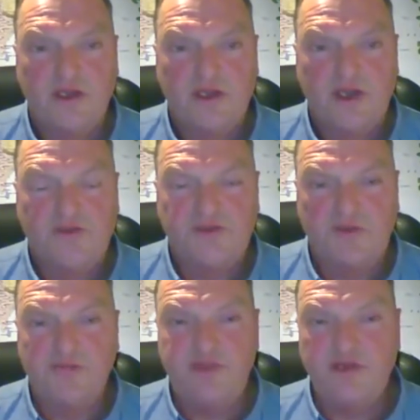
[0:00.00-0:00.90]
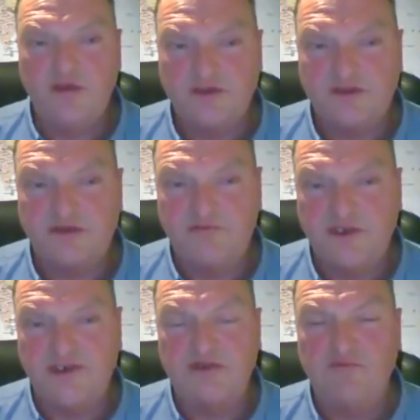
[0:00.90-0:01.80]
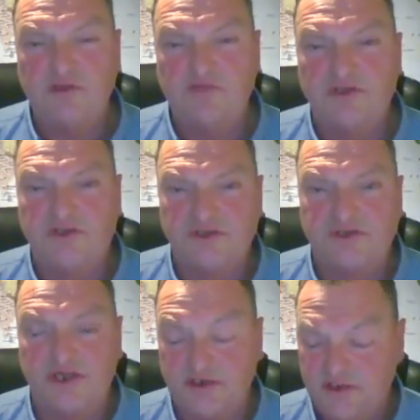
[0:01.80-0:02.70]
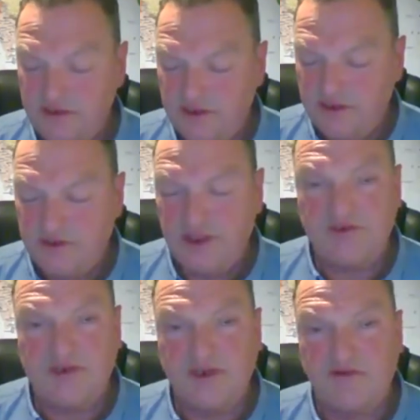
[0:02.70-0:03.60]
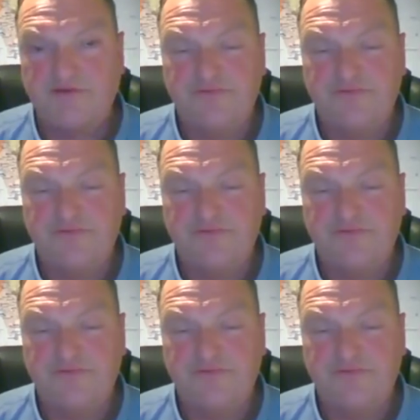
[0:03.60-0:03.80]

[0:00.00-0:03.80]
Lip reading: And something deep within me just said, that's enough.